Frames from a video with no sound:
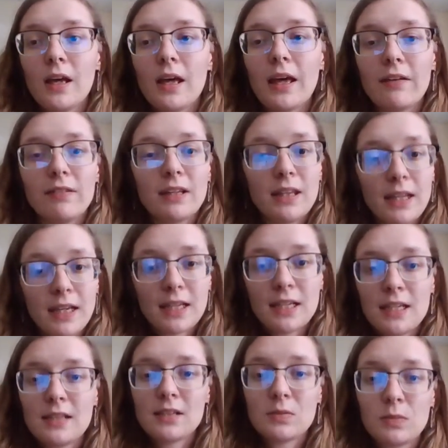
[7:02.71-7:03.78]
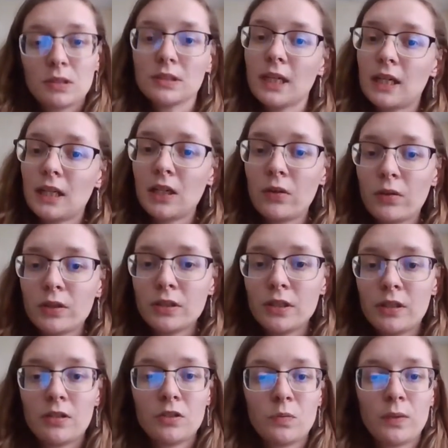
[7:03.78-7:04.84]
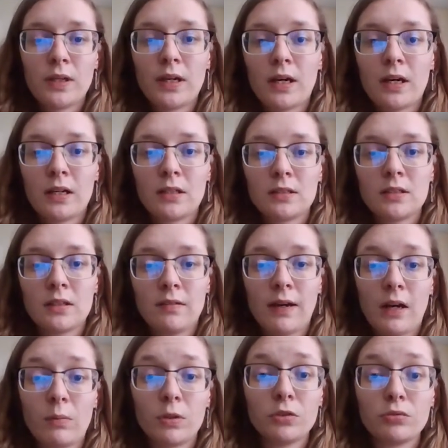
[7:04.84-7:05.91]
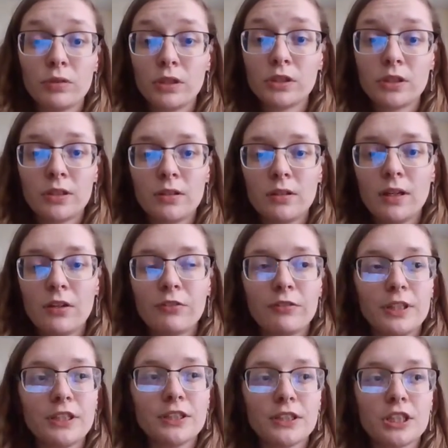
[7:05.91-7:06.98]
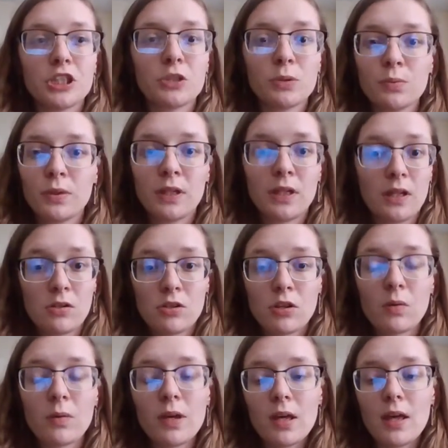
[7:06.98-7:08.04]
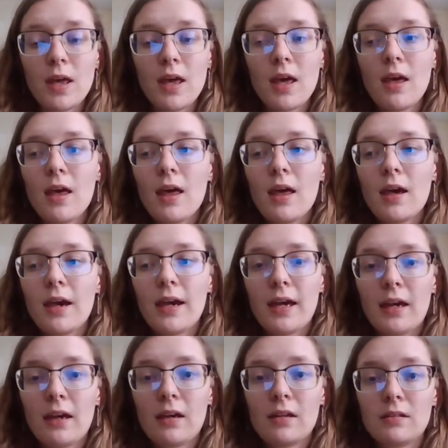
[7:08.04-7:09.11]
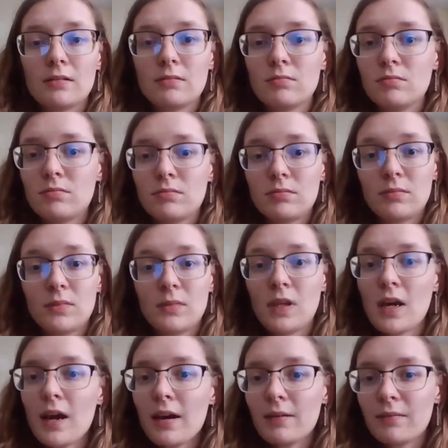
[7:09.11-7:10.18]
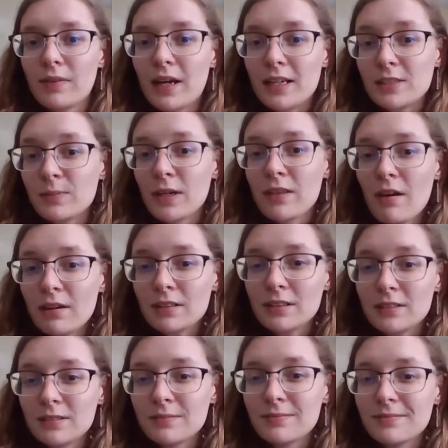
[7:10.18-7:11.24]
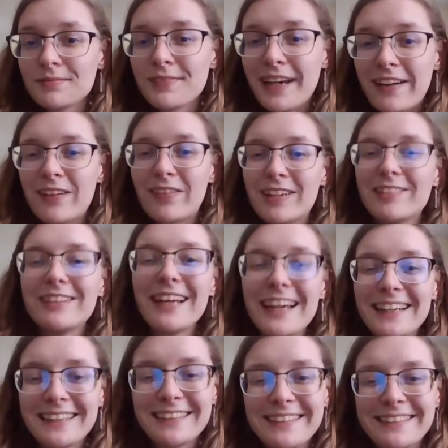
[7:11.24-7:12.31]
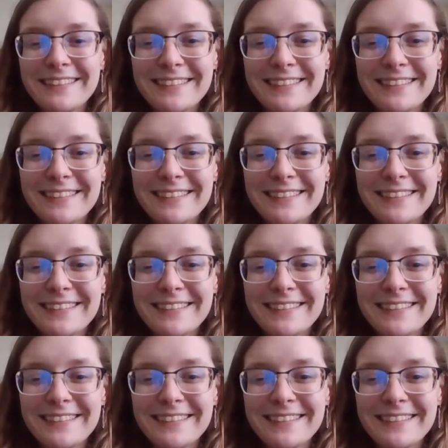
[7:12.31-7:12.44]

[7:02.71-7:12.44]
Everything in it is most likely going to use because of how much research was put into it. And yeah, that's my thoughts. Have a wonderful day.